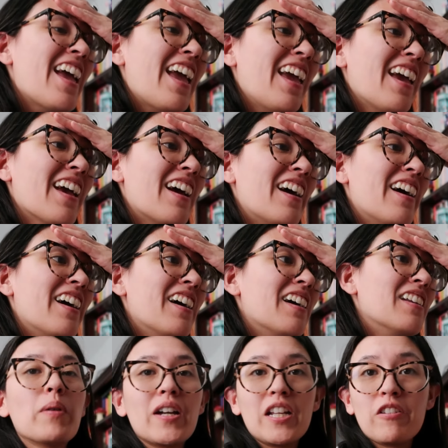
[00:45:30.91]

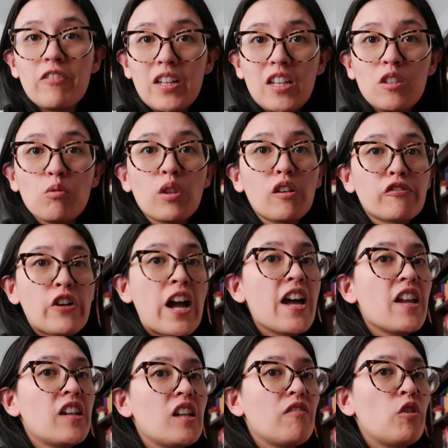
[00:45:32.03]
And buddy reads with a friend,